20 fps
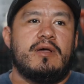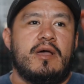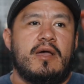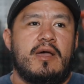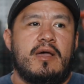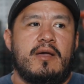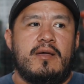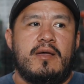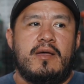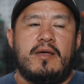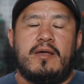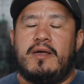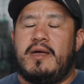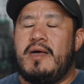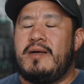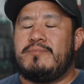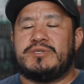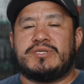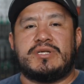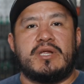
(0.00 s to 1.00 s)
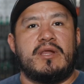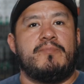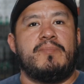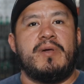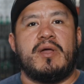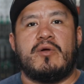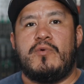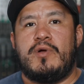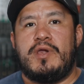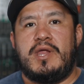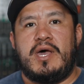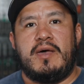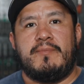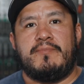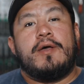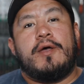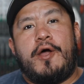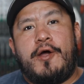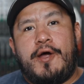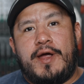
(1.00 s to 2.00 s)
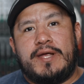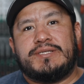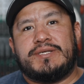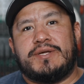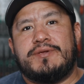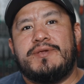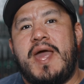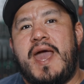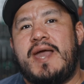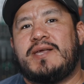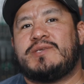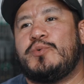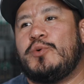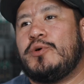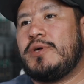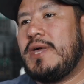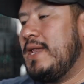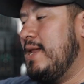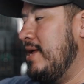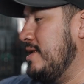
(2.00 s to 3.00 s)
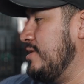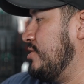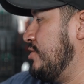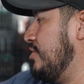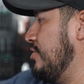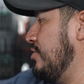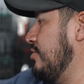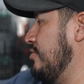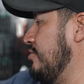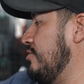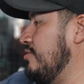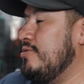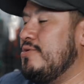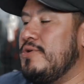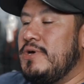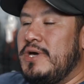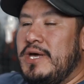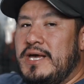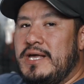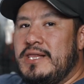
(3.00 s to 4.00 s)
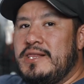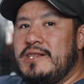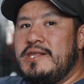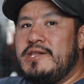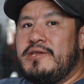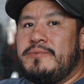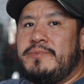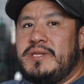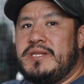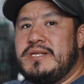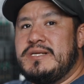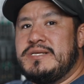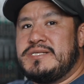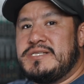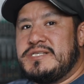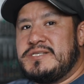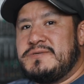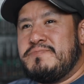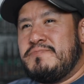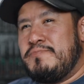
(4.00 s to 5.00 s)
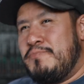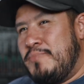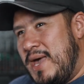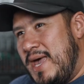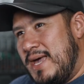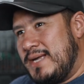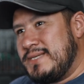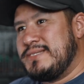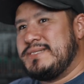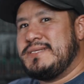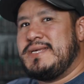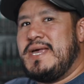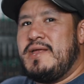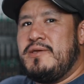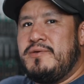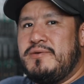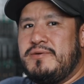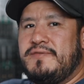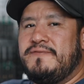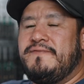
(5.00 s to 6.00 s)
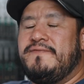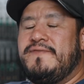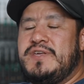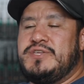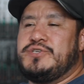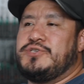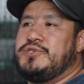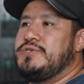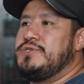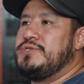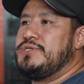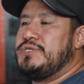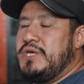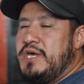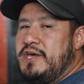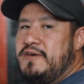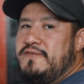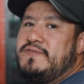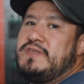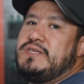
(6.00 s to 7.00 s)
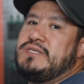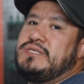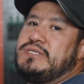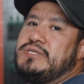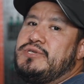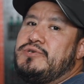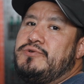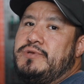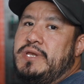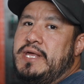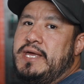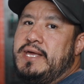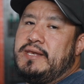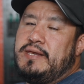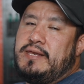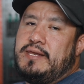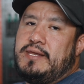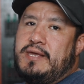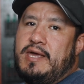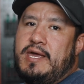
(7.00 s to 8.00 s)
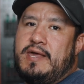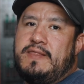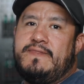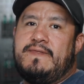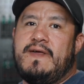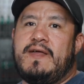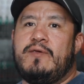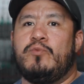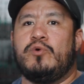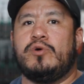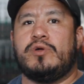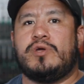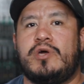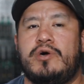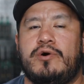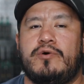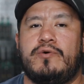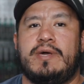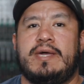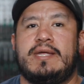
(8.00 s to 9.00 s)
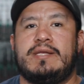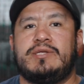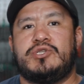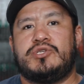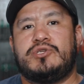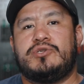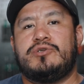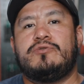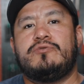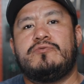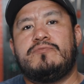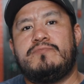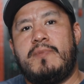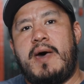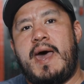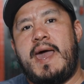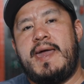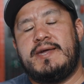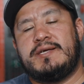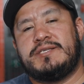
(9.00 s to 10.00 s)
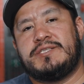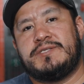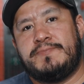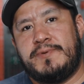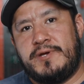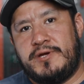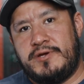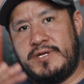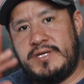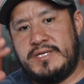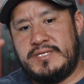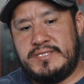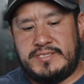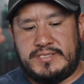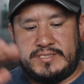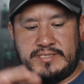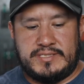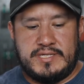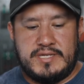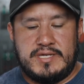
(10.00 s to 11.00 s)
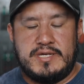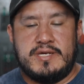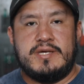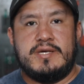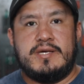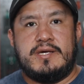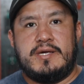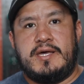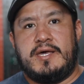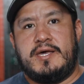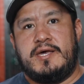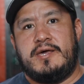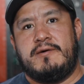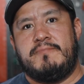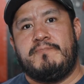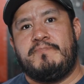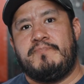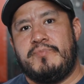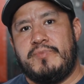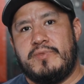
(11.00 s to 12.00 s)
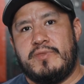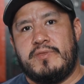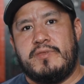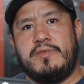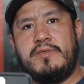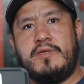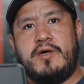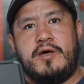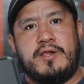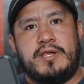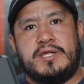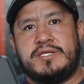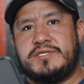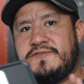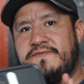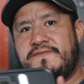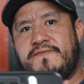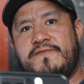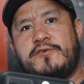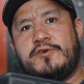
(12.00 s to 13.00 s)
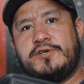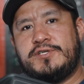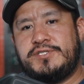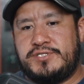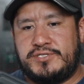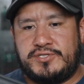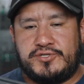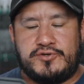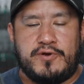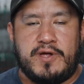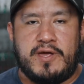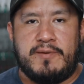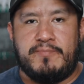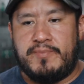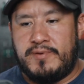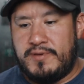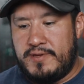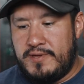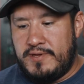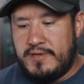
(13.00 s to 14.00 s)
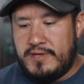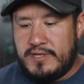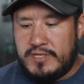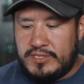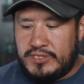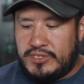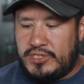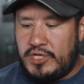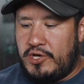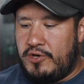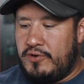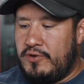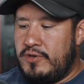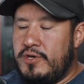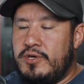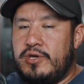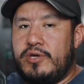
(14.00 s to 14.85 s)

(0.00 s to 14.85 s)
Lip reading: I'm just gonna pick one up. All right, so next we'll get into a little bit of the specs and the features of this unit, and then we'll go into my experience on its first trip. So,